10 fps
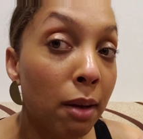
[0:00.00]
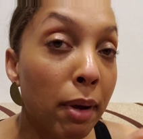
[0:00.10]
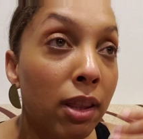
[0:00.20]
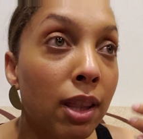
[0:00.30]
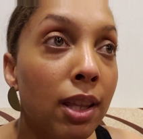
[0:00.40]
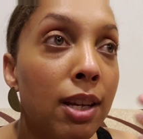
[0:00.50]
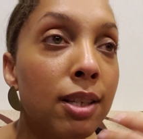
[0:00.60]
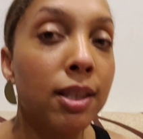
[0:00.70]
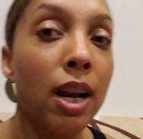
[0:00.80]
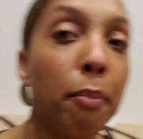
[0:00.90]
about the
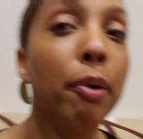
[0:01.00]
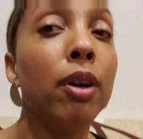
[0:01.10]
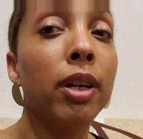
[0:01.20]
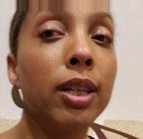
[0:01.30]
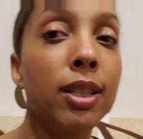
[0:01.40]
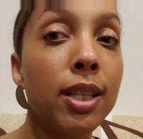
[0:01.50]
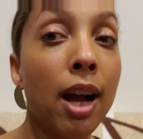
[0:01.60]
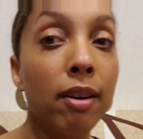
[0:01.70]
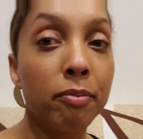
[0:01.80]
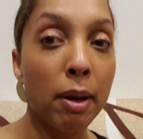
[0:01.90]
things that I put
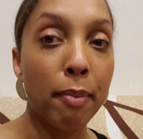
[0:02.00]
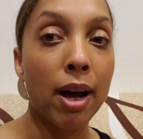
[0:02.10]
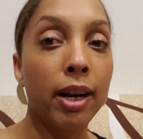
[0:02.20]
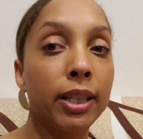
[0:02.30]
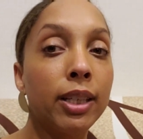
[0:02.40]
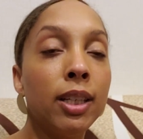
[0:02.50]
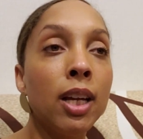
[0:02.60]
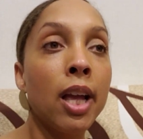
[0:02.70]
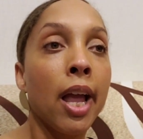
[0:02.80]
inside of my body